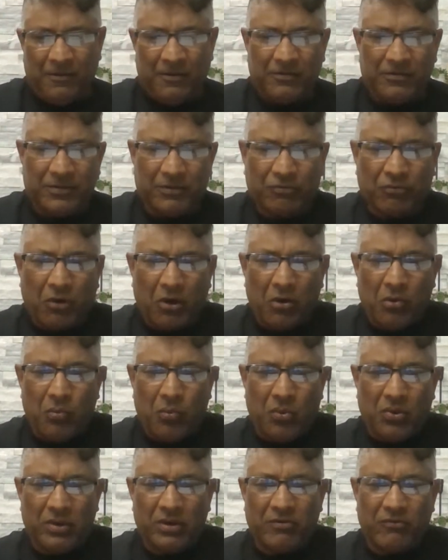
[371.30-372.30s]
The wrong
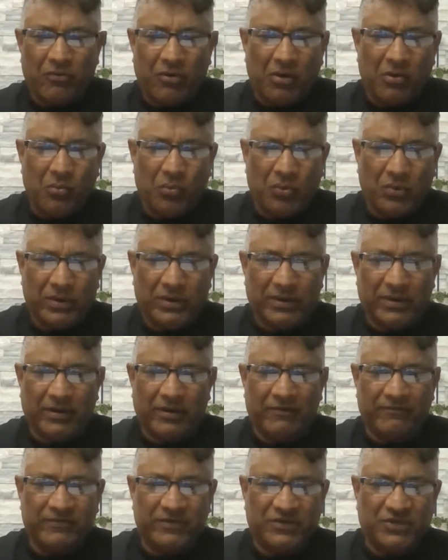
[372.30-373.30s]
one
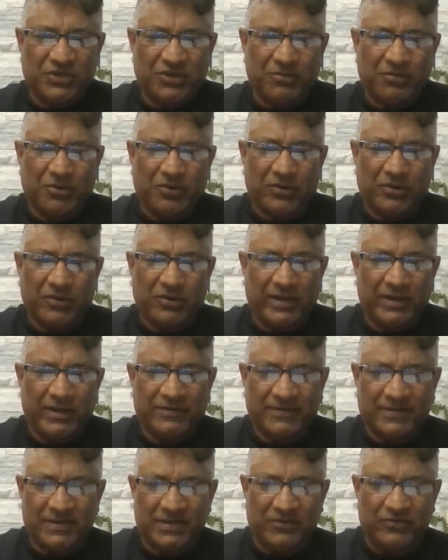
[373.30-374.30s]
of the GMR and
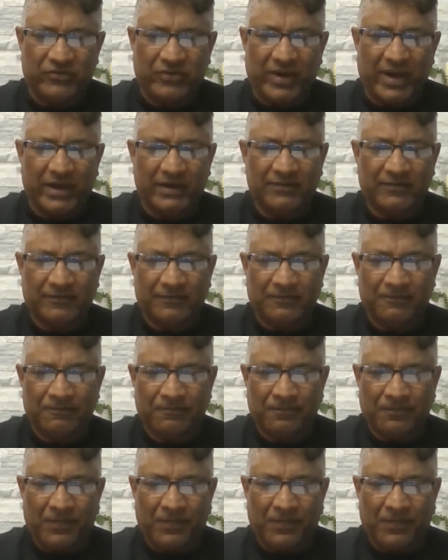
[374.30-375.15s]
SC drags.